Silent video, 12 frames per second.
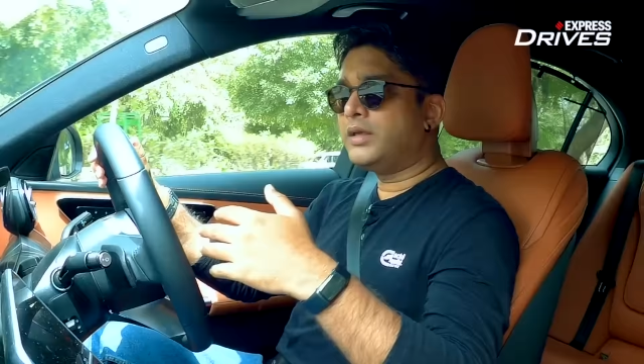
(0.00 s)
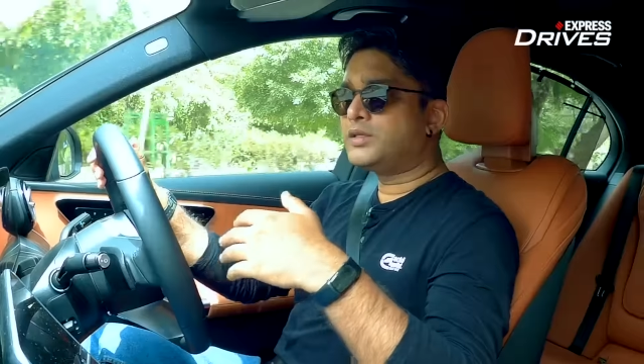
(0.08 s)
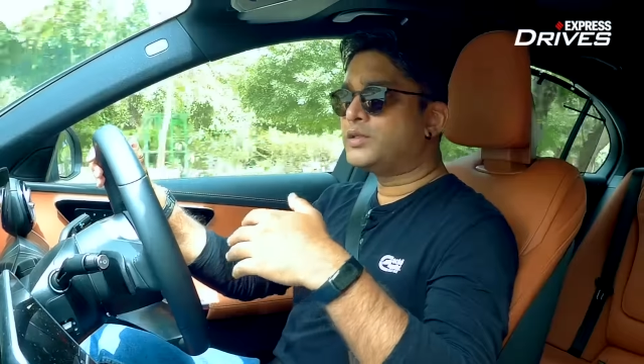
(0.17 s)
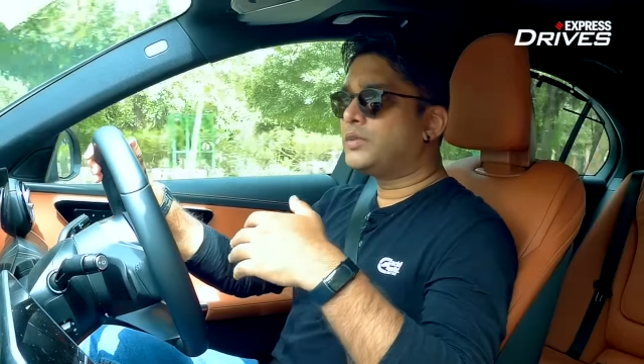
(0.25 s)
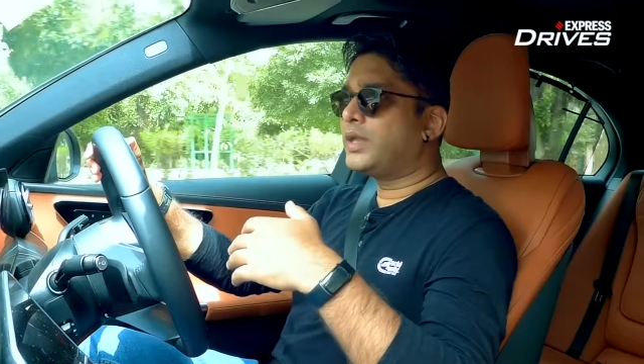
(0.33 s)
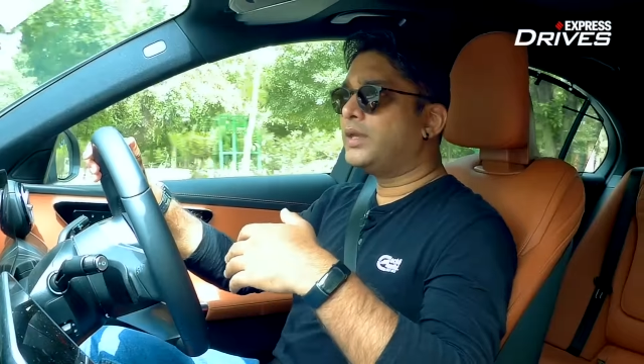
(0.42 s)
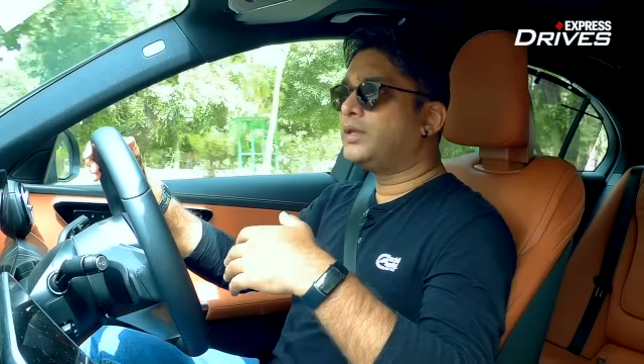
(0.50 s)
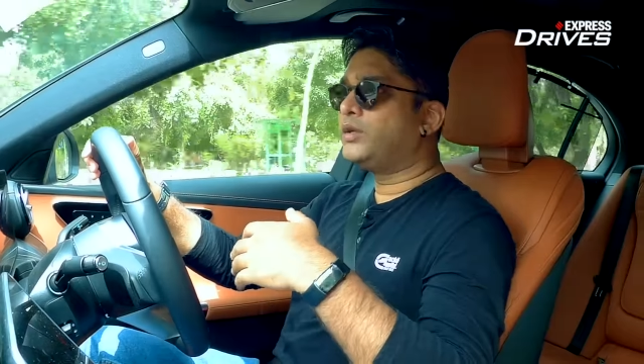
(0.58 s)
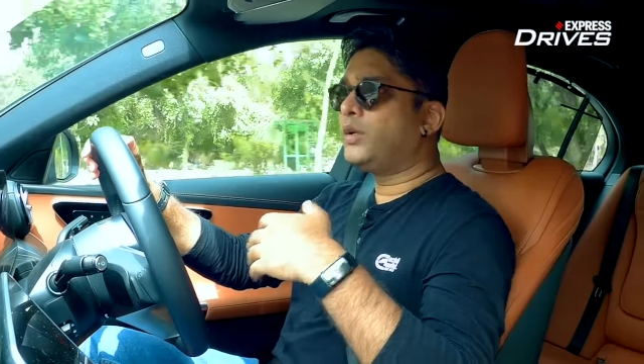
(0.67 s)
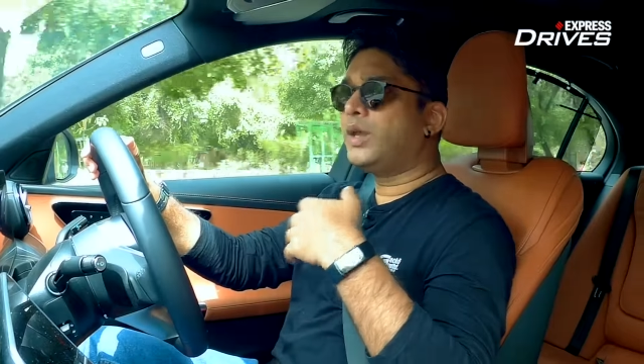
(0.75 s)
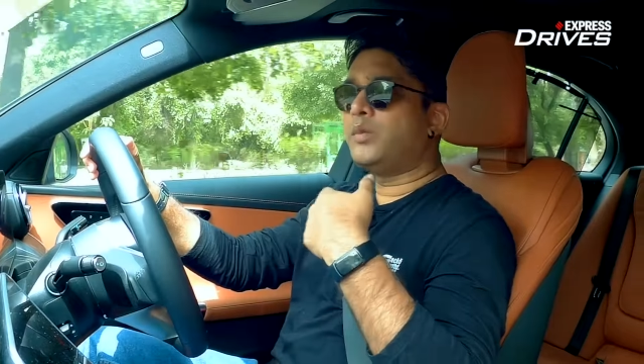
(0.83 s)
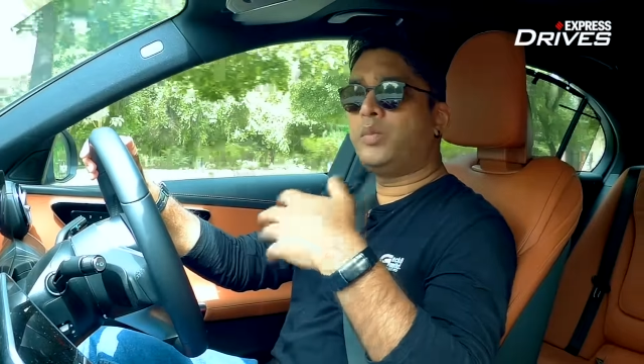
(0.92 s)
so that
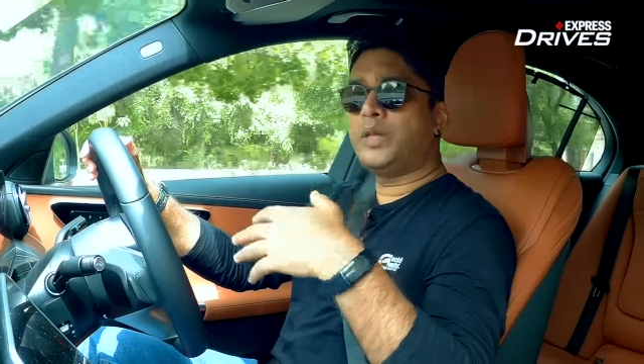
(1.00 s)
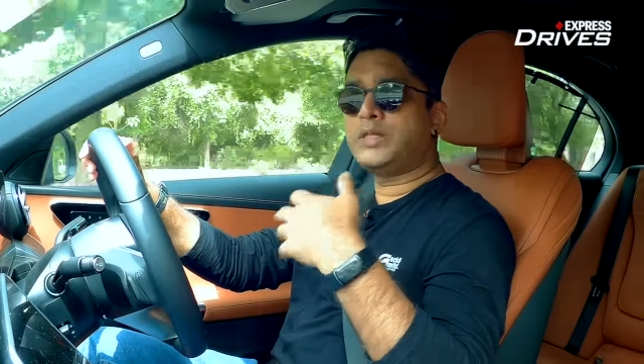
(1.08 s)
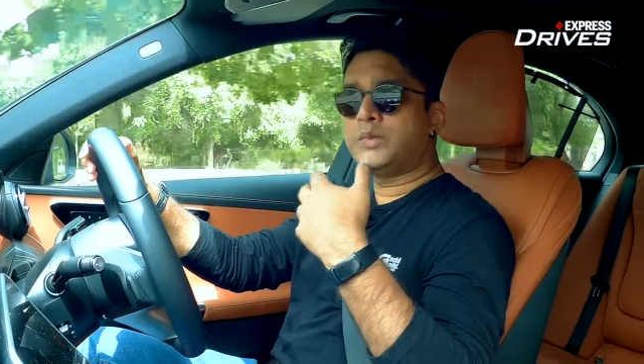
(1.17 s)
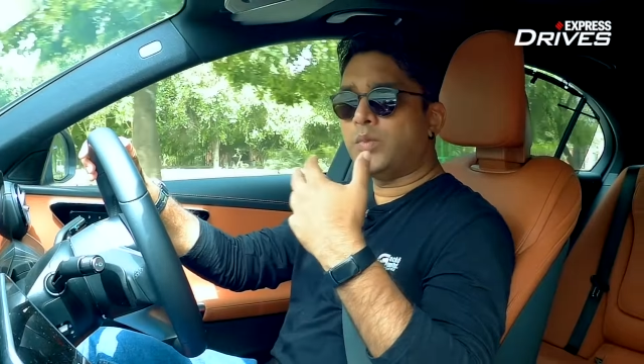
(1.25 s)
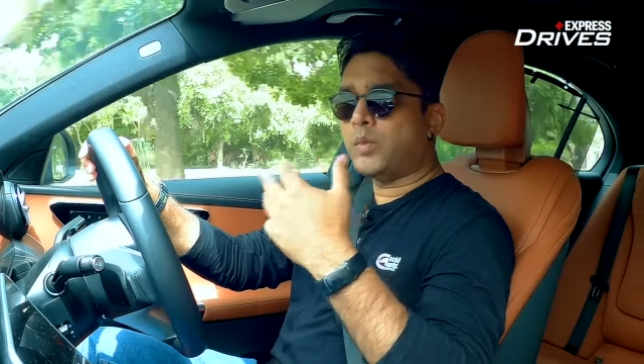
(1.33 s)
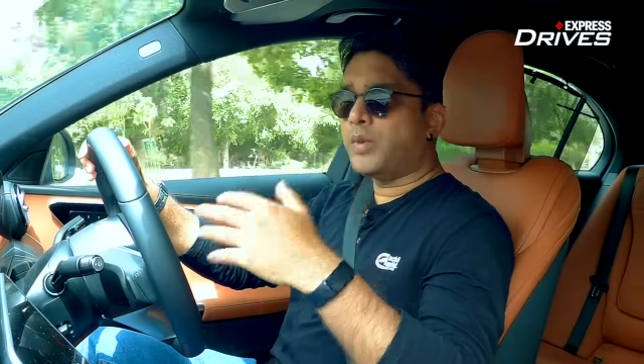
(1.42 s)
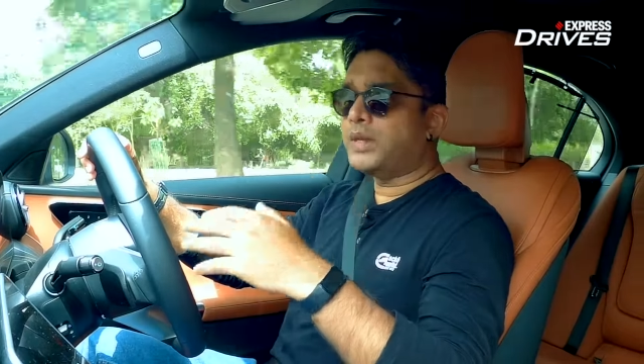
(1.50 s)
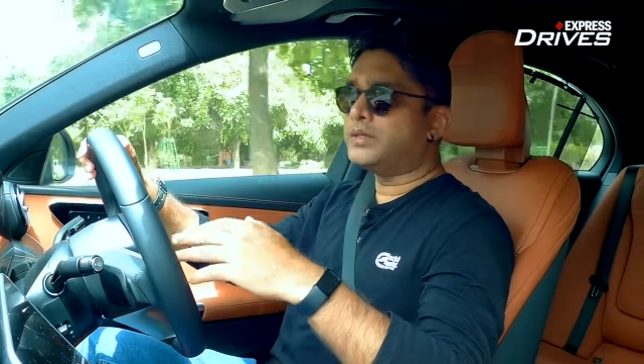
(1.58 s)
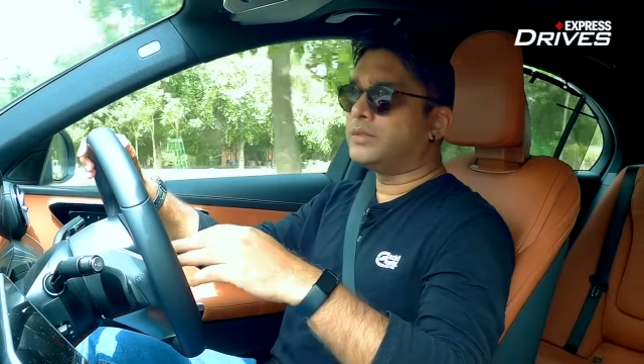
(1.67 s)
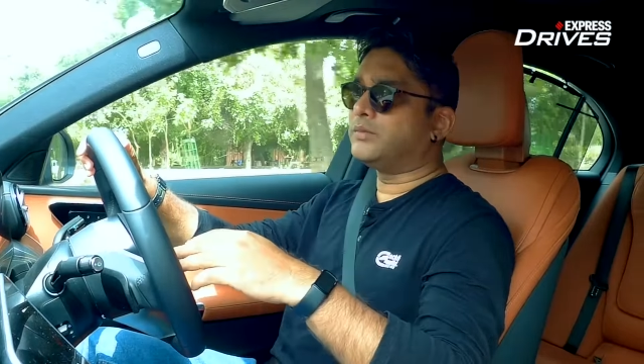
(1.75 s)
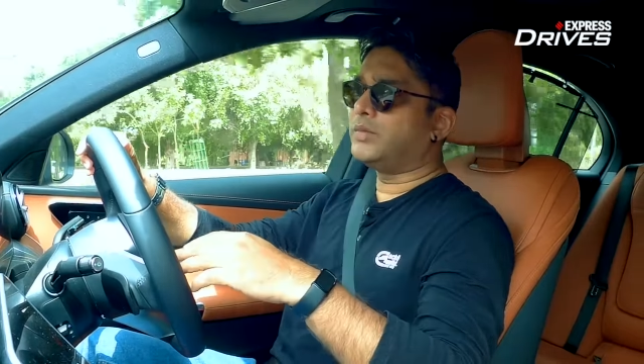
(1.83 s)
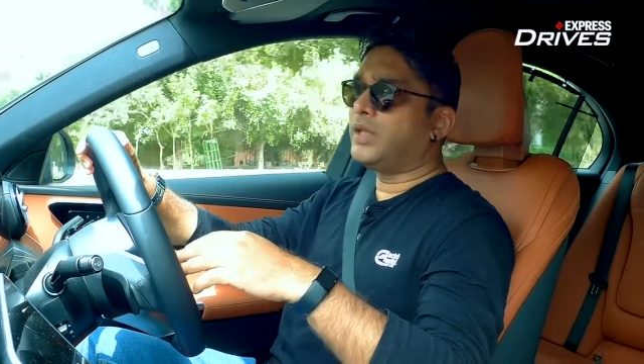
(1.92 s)
it builds
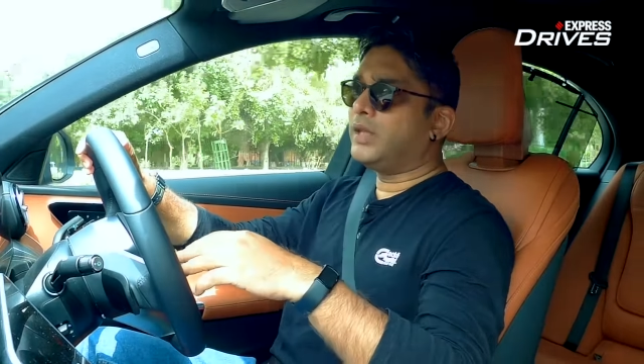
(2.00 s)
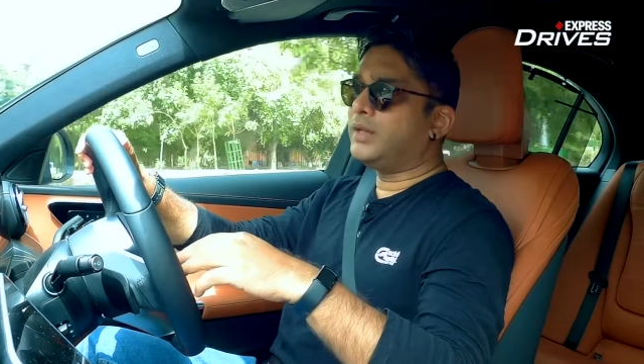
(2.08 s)
momentum.